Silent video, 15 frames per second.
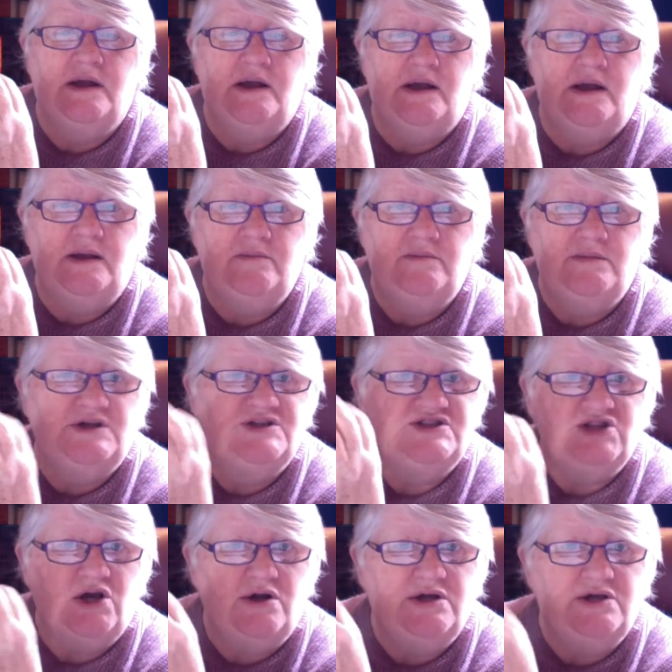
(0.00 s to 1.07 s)
and
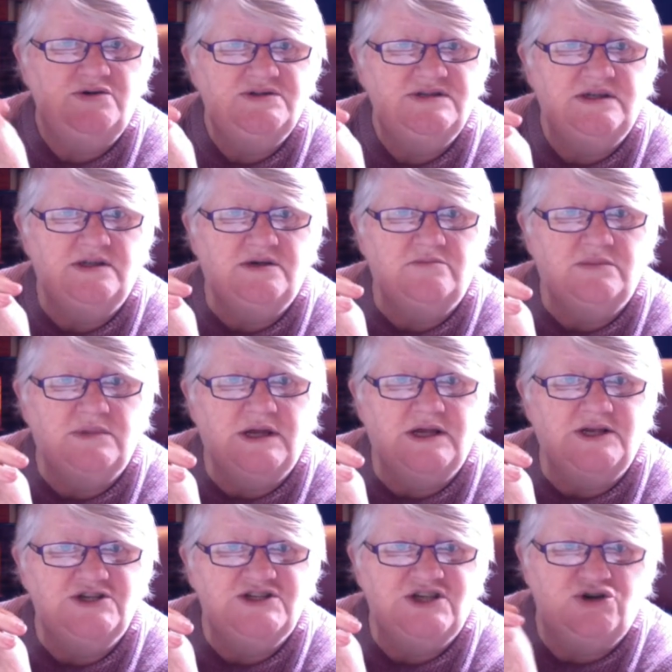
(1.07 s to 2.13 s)
start using them in
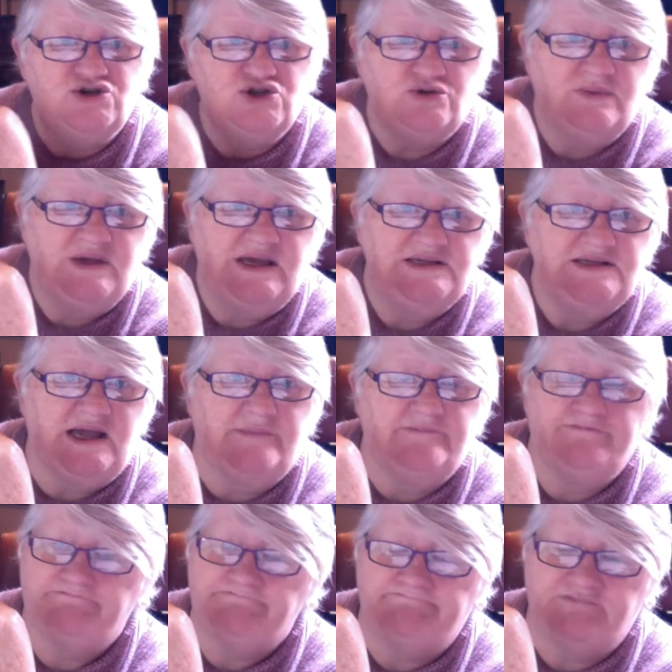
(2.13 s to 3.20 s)
your social media.
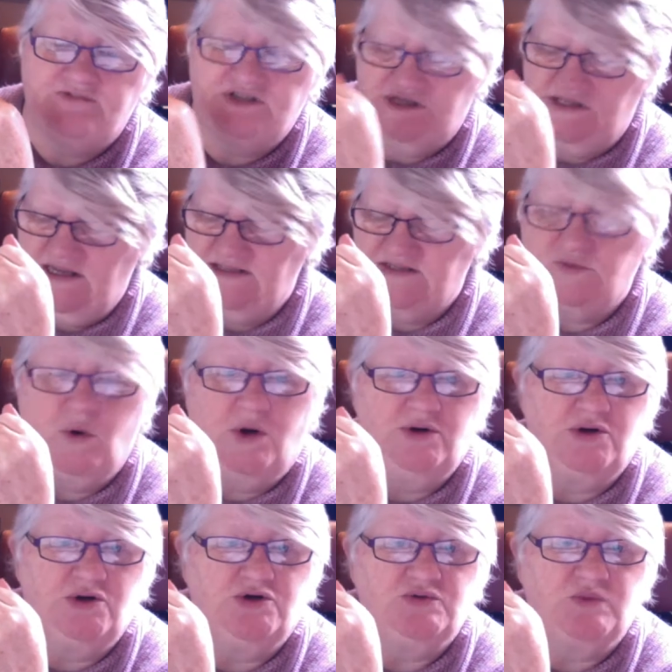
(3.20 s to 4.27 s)
So that's one
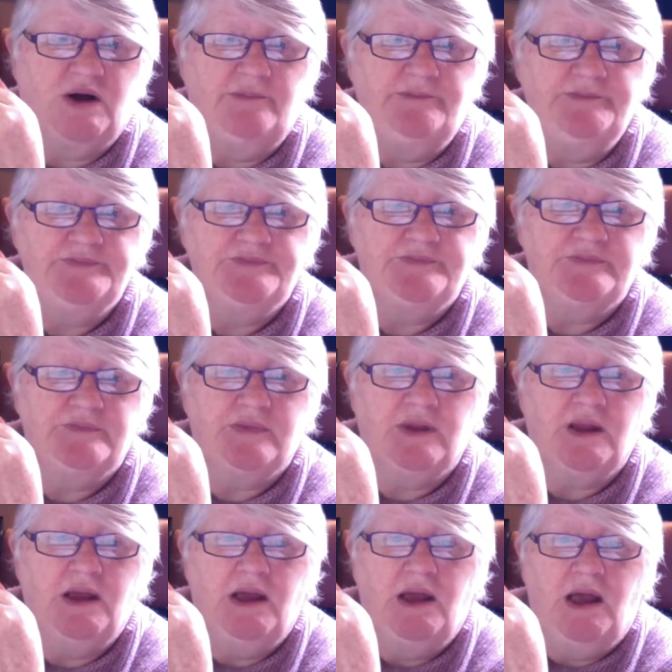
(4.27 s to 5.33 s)
good one.
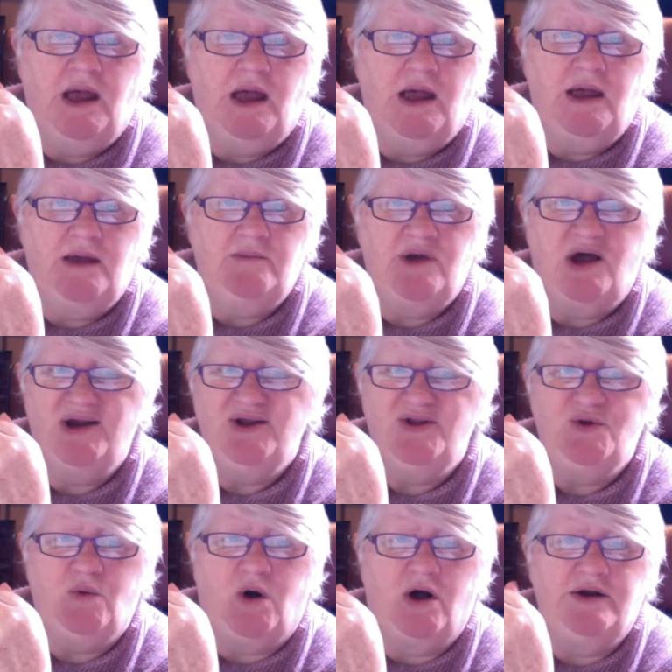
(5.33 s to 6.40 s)

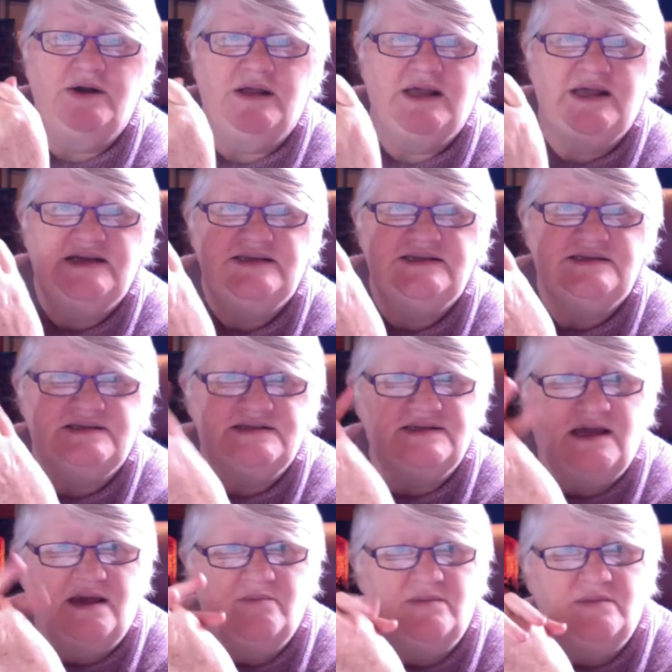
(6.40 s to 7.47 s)
Another one is
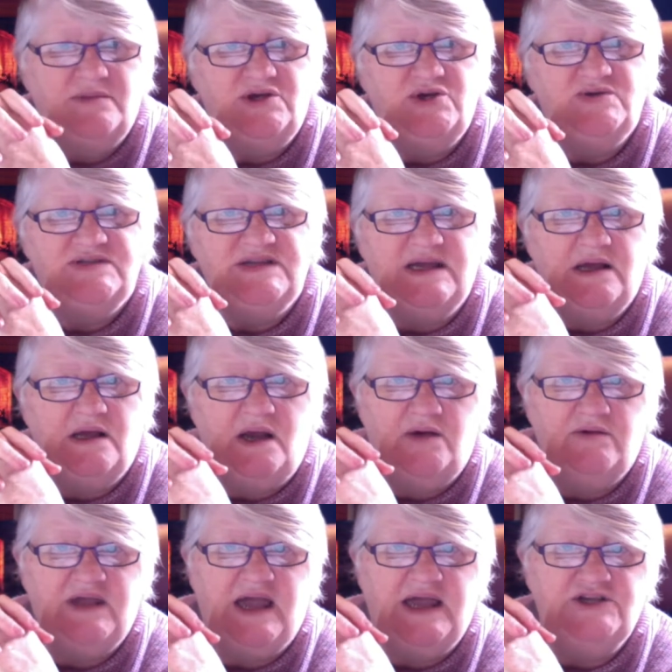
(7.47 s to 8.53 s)
using
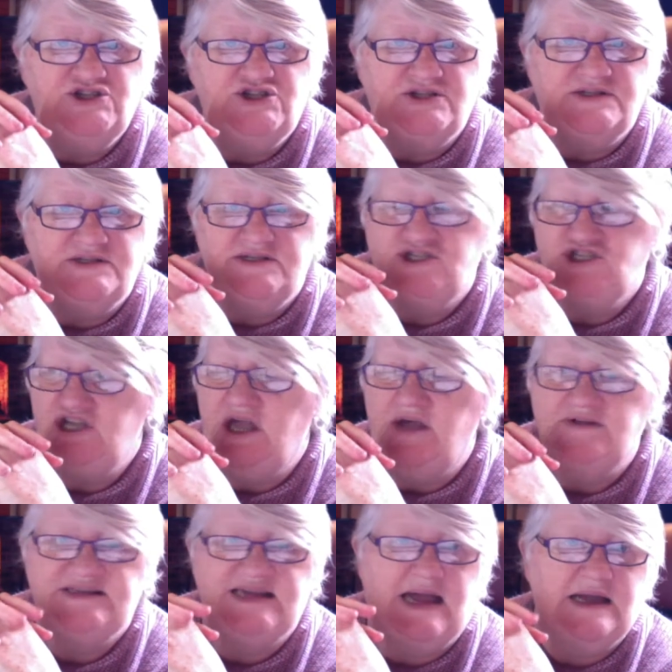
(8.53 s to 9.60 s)
locations,
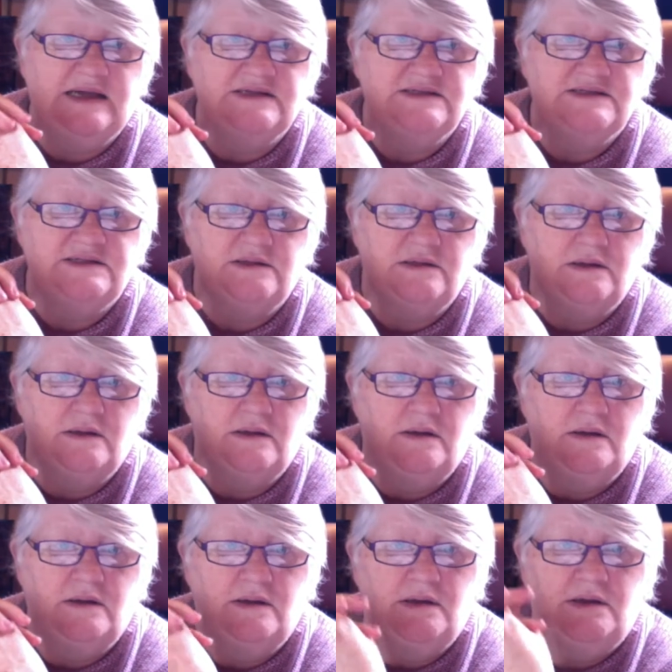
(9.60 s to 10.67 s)
geotags.
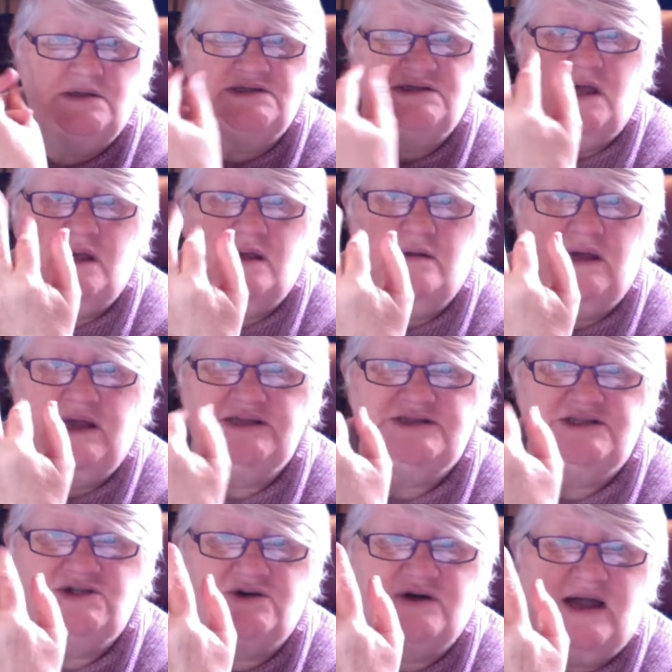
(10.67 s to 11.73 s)
So
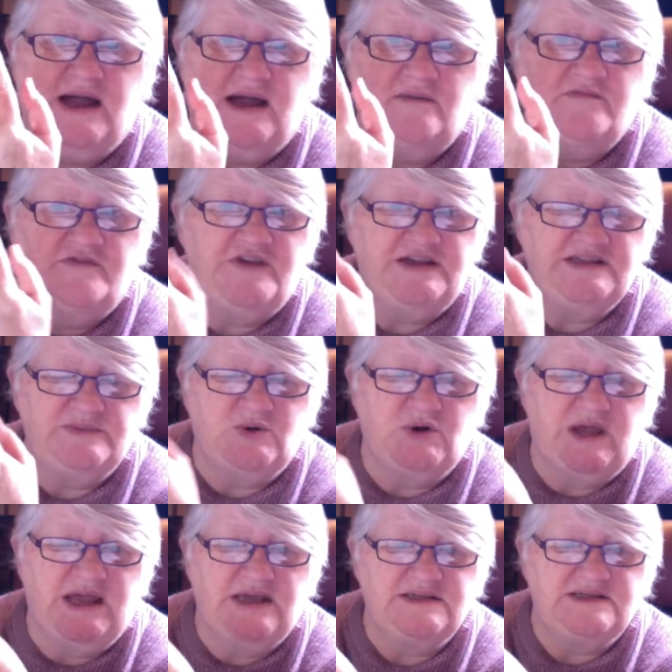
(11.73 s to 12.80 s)
Instagram,
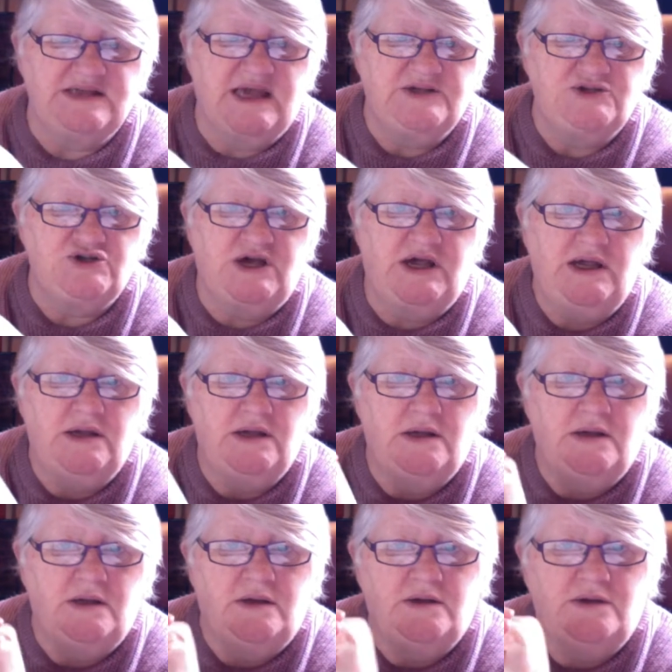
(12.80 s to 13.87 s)
Facebook, etc.
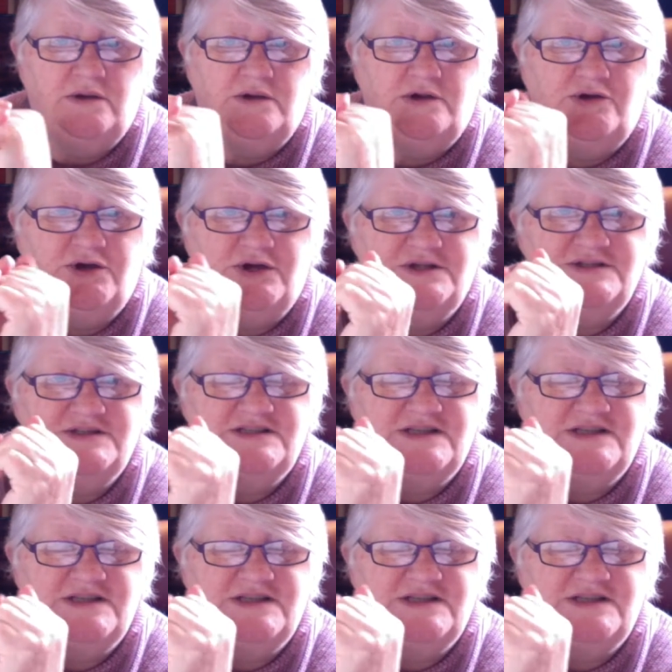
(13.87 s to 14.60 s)
You can